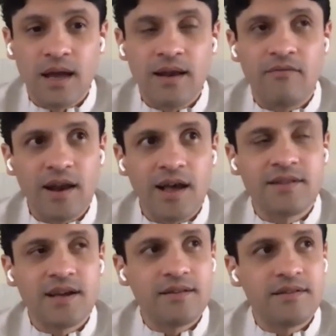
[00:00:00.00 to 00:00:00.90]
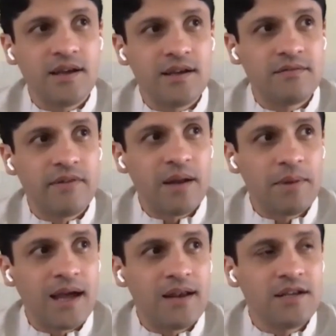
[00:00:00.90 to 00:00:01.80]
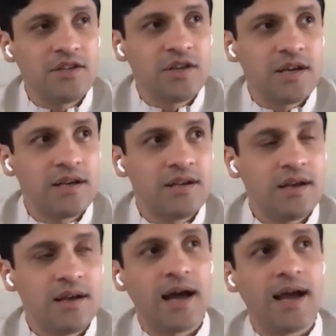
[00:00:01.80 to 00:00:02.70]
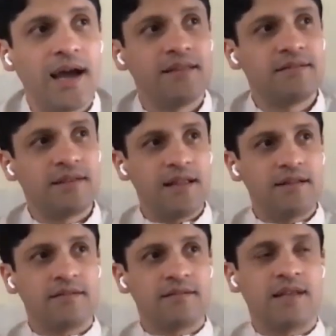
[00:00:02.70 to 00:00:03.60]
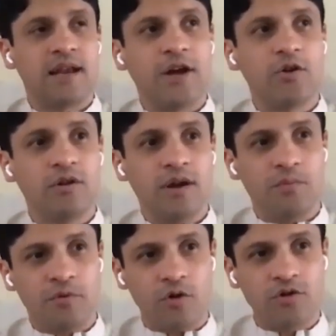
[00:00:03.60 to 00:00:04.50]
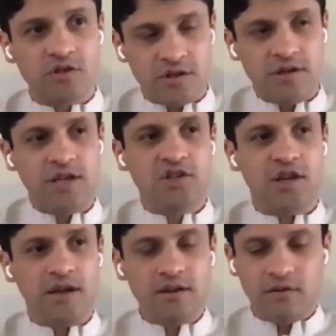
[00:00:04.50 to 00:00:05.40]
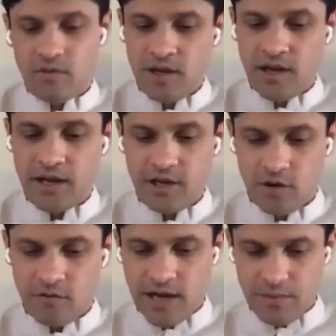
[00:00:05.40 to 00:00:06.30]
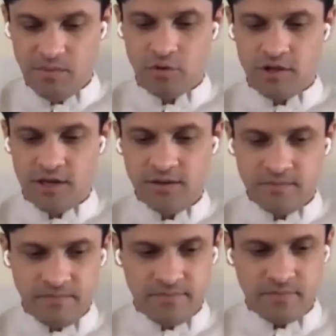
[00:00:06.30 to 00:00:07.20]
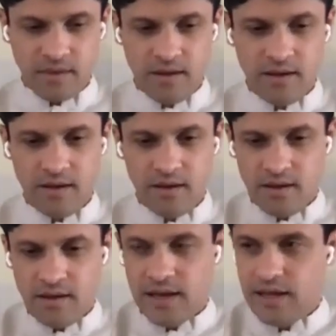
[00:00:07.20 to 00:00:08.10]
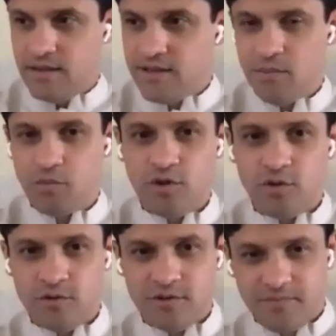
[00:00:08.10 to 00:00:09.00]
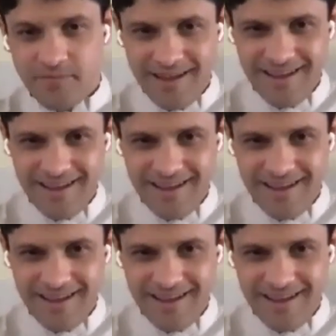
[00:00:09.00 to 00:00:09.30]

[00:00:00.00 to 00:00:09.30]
And one last thing I'd say is when I began teaching, I had the sense that I could approach teaching from the idea of I'm a Buddha and these are Buddhus.